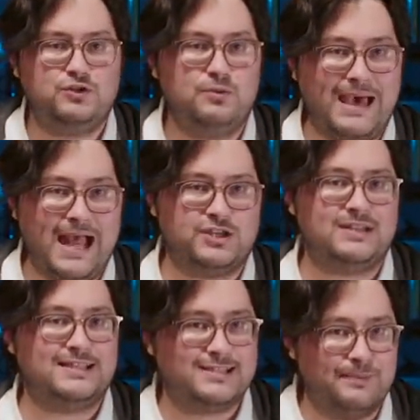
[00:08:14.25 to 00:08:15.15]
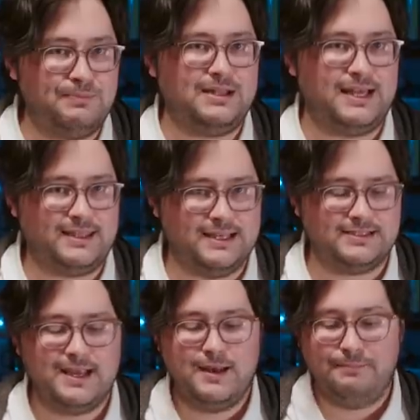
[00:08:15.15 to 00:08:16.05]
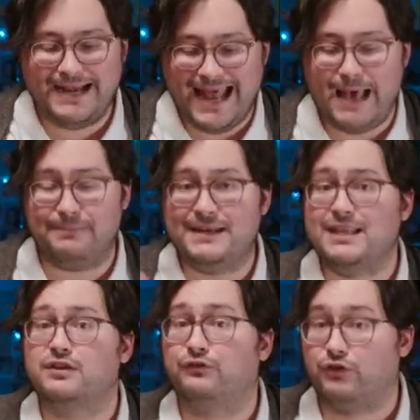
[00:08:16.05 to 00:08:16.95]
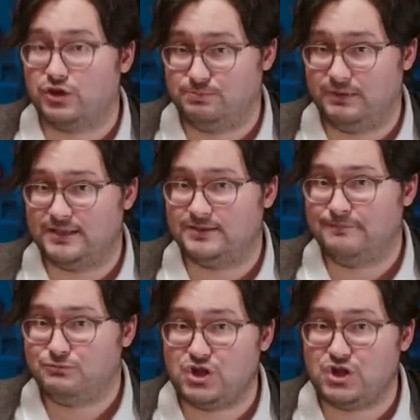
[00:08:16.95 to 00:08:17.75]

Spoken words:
to imagine that something like this might happen in the first place.